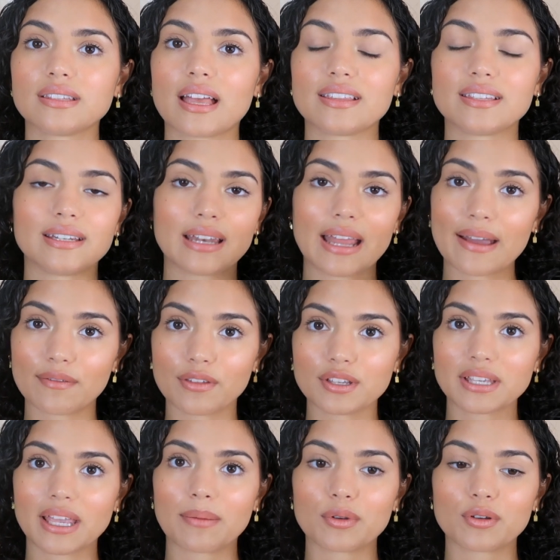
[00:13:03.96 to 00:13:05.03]
that didn't have
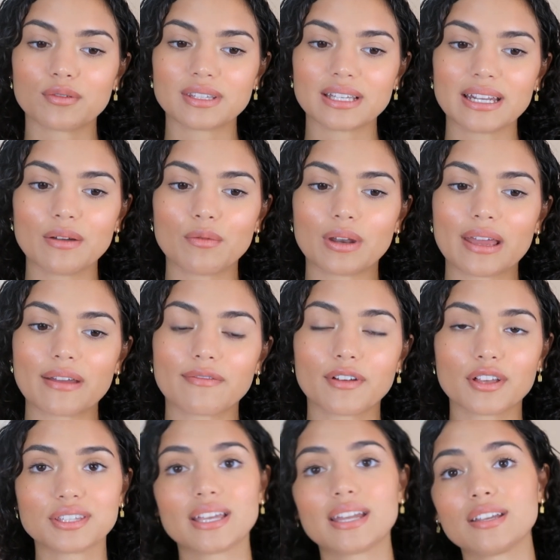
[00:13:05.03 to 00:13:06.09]
those chemicals in it when I
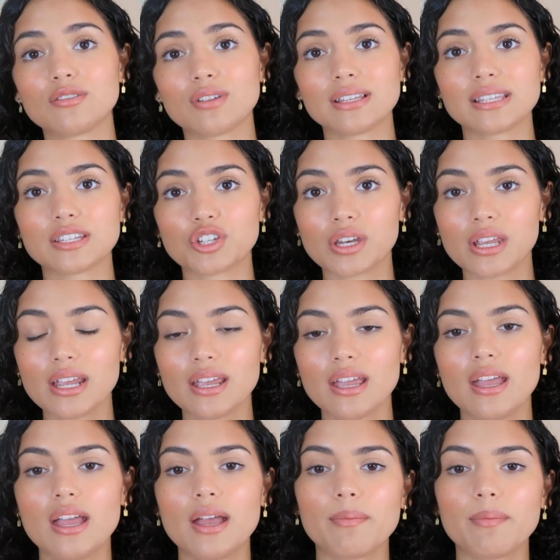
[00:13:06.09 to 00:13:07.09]
first started transitioning.